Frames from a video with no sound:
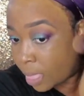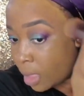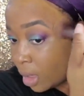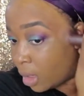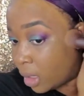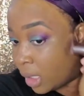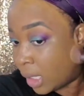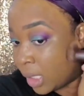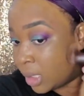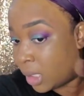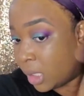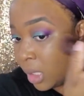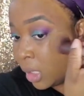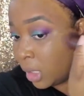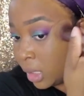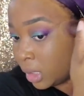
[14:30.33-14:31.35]
It
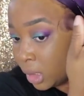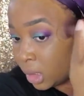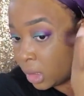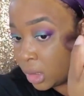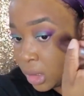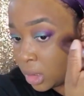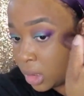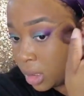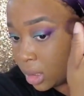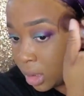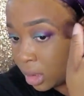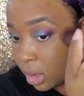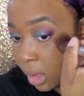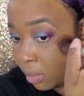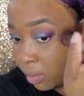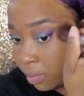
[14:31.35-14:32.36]
is
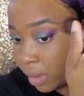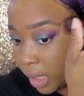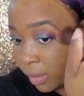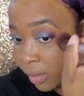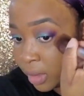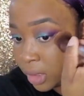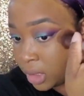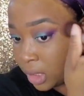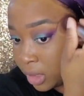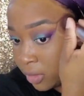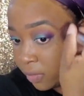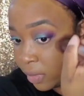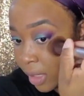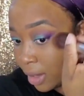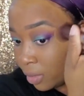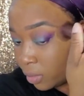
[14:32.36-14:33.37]
imperative
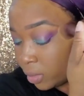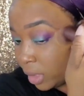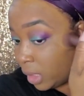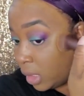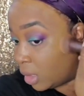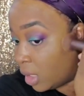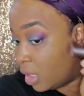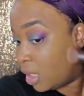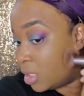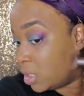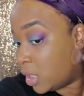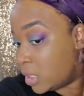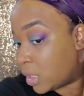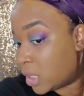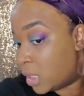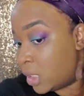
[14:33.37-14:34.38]
that we
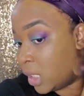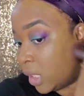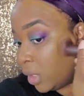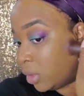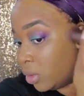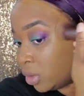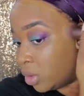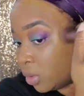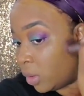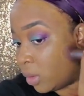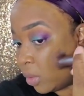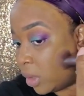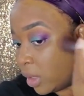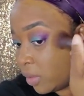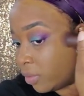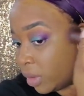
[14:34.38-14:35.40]
just continue doing
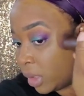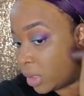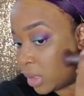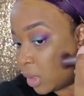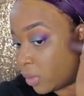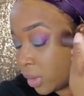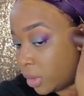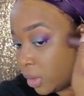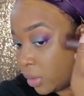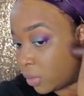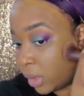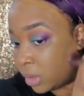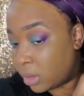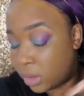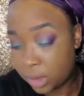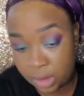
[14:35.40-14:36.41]
whatever it is that we're doing.
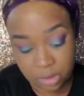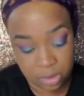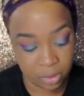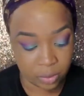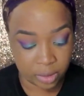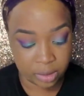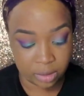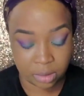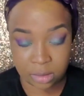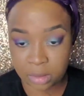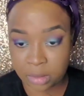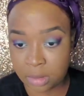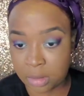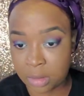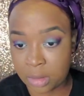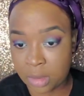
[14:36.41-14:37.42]
Just do it.
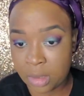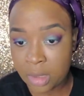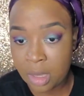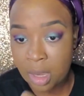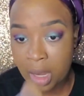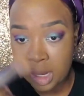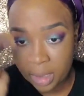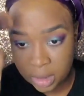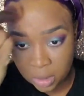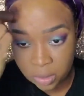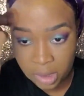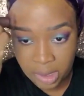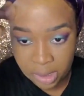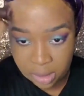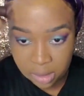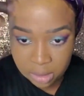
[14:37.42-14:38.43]
And it's
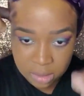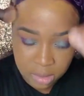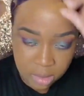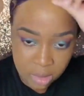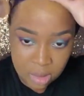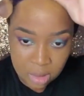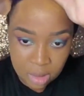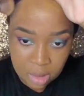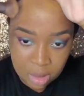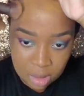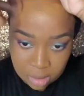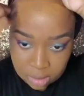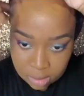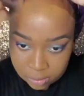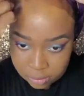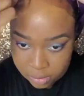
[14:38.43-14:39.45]
okay.
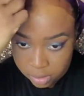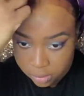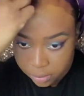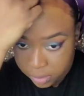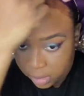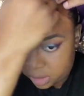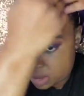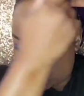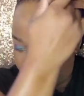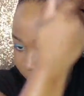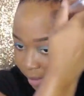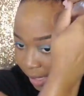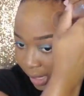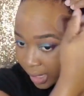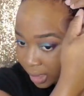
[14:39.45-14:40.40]
I'm gonna pull this back.